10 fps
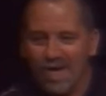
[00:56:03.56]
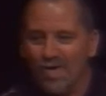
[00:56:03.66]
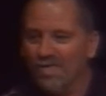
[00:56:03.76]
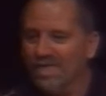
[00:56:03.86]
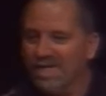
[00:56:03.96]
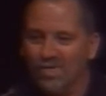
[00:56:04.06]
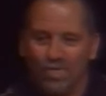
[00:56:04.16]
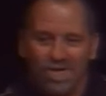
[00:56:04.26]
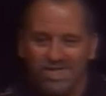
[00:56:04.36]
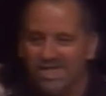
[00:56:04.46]
now
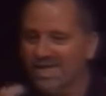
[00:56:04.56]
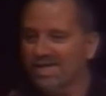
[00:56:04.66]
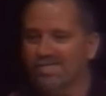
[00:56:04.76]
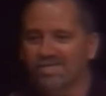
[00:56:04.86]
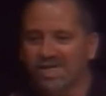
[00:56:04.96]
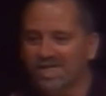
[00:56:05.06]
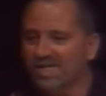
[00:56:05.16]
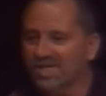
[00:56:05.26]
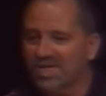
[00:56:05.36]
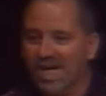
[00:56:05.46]
than it was then.
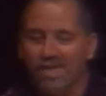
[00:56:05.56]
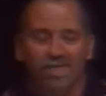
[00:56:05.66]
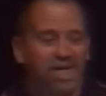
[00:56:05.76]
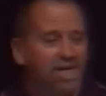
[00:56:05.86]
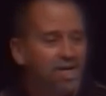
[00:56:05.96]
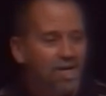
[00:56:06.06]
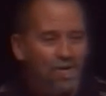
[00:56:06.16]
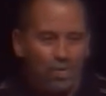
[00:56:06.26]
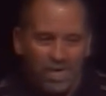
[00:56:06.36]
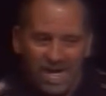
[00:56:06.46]
It's the same thing.
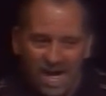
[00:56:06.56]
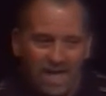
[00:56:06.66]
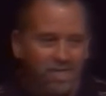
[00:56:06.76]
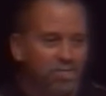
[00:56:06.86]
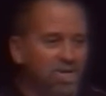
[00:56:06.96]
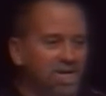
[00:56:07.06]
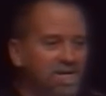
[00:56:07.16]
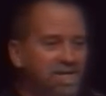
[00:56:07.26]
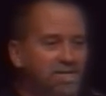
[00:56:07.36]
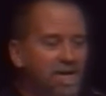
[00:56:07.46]
We have to
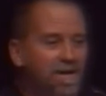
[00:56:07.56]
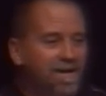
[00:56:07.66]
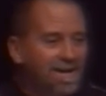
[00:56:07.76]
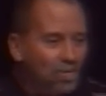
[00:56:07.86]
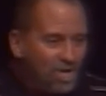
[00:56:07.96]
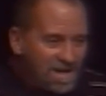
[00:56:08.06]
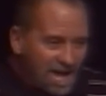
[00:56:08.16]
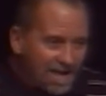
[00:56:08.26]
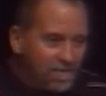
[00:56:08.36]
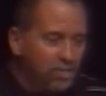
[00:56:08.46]
believe, and
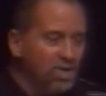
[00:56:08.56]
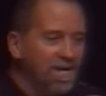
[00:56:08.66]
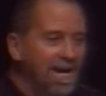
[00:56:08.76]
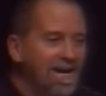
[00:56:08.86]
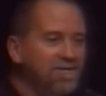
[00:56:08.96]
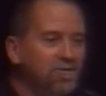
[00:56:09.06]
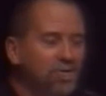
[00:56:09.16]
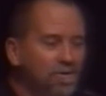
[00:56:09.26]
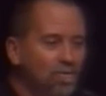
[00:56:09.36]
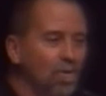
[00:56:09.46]
we have to put
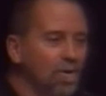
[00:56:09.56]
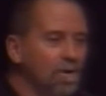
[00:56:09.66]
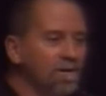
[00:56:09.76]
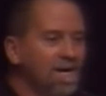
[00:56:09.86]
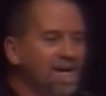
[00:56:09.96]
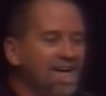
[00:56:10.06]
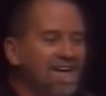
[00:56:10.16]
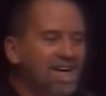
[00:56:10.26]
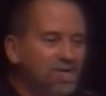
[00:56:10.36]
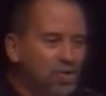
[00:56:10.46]
action to the word
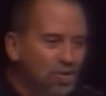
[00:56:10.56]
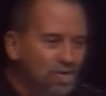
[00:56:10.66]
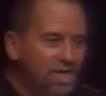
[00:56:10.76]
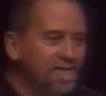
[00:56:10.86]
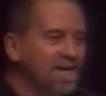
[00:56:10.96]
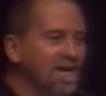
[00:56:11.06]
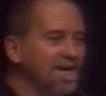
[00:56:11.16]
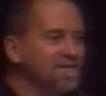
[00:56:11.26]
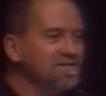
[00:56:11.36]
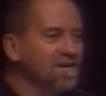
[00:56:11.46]
and do the
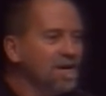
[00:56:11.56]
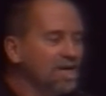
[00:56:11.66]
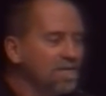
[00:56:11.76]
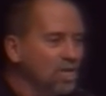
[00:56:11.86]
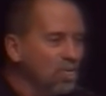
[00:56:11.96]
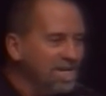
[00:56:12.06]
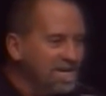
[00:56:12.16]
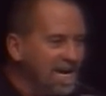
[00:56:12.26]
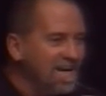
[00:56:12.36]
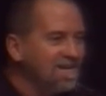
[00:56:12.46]
things that
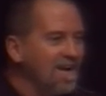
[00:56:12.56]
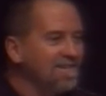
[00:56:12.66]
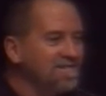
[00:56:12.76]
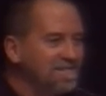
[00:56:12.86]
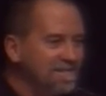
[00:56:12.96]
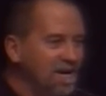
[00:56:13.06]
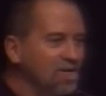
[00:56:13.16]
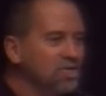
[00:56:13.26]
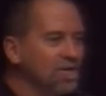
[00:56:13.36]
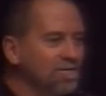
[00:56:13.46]
we cannot
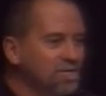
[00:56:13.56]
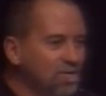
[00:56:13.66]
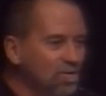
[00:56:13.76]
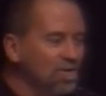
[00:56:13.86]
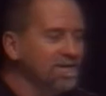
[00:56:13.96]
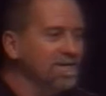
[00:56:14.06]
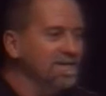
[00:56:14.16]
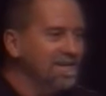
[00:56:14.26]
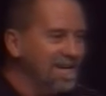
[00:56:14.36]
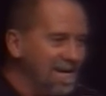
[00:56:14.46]
see ourselves doing
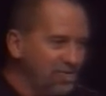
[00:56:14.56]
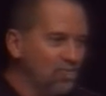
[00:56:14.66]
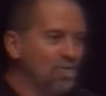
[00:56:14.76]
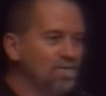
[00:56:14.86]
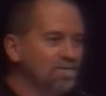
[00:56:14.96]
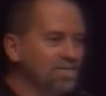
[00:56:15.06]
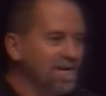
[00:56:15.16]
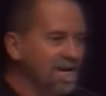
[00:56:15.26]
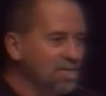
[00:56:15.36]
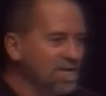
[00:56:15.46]
in the natural.
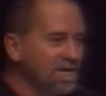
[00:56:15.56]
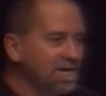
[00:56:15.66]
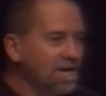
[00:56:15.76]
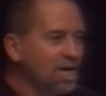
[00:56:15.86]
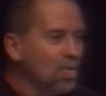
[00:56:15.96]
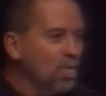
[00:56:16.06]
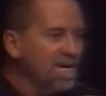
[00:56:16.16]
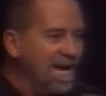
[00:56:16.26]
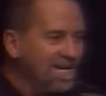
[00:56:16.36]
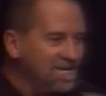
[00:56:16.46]
Amen?
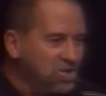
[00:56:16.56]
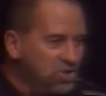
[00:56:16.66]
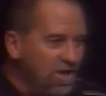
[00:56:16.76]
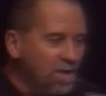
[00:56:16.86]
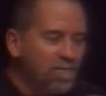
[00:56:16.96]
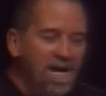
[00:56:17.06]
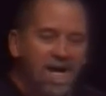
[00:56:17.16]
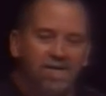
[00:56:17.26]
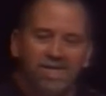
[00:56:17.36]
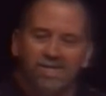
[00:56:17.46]
We got to step
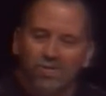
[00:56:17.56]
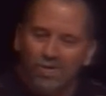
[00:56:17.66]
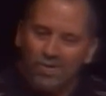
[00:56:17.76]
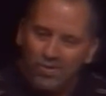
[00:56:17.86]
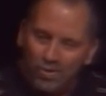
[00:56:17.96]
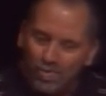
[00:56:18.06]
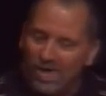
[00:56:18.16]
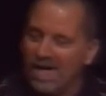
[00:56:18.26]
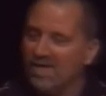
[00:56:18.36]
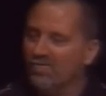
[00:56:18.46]
out into the
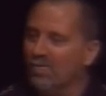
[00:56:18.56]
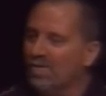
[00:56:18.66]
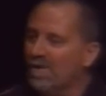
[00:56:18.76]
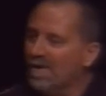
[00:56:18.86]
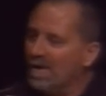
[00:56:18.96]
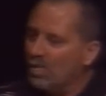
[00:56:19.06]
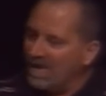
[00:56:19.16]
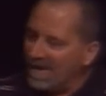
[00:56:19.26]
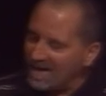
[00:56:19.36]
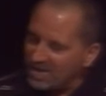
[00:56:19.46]
supernatural.
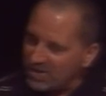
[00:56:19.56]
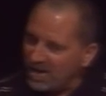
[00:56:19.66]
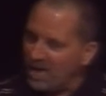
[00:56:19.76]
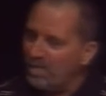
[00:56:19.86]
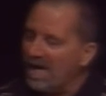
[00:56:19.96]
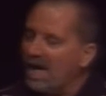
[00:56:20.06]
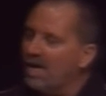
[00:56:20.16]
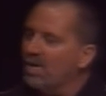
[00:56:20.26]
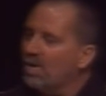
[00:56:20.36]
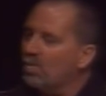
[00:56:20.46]
We got to step
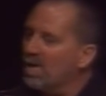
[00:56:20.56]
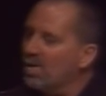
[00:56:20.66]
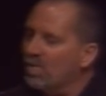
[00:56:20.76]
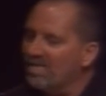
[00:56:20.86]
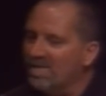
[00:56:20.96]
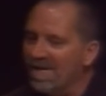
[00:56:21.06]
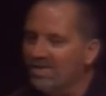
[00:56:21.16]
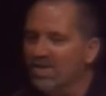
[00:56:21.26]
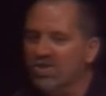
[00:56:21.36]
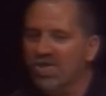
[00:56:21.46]
out where we've
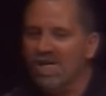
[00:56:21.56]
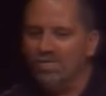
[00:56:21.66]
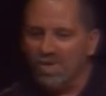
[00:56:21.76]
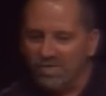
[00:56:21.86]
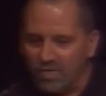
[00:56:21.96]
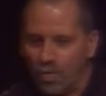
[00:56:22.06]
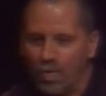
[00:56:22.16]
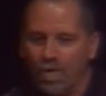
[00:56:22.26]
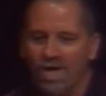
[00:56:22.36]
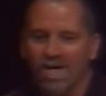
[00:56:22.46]
never stepped
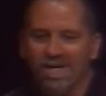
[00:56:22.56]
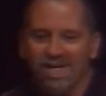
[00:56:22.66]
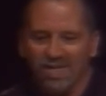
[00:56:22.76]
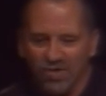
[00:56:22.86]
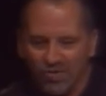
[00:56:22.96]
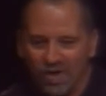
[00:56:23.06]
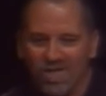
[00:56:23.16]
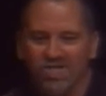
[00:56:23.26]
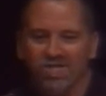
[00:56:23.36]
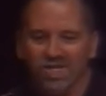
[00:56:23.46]
before and
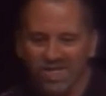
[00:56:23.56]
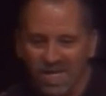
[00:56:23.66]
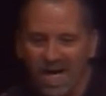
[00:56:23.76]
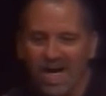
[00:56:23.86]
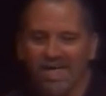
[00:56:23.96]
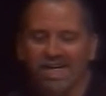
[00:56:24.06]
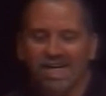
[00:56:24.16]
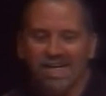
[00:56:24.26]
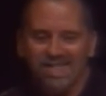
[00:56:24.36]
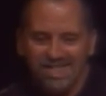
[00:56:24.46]
trust God.
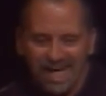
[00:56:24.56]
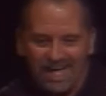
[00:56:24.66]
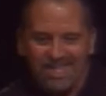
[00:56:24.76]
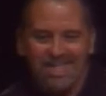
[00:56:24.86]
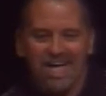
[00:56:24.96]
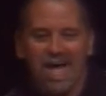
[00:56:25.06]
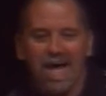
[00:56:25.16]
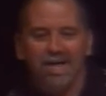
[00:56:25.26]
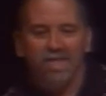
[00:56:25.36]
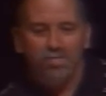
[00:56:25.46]
You got to get
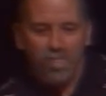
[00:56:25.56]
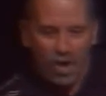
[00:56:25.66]
out of